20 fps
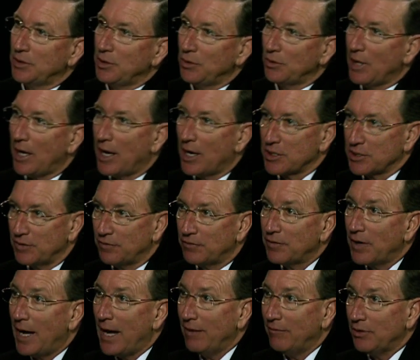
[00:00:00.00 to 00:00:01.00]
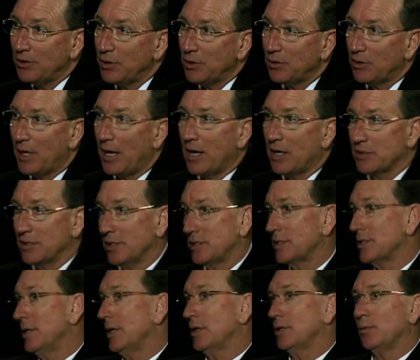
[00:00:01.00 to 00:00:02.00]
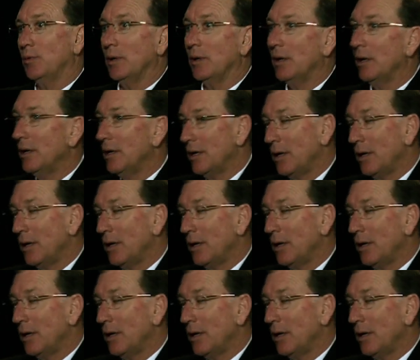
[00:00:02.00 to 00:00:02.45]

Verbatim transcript: 2005 and 2006 when